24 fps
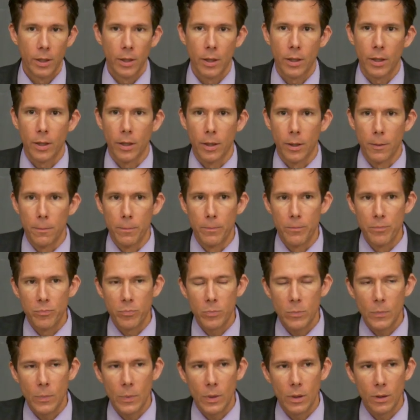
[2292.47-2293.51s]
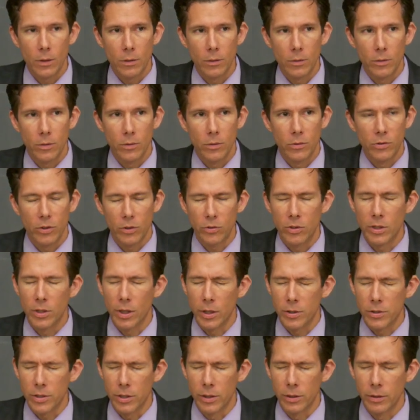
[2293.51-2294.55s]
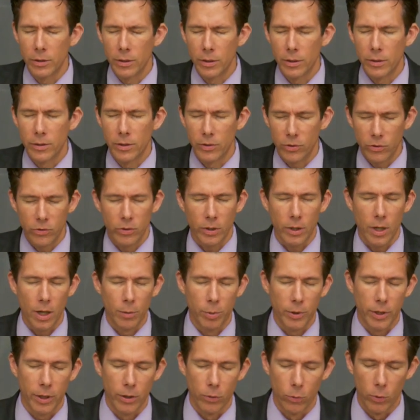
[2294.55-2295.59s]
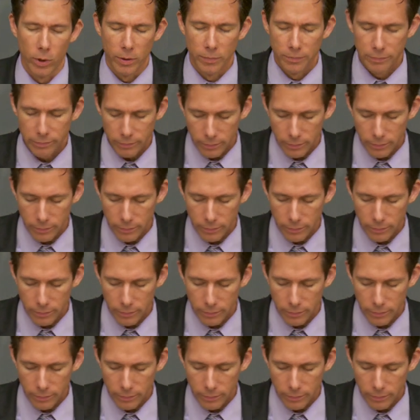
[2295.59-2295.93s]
1619, um, this is a complicated one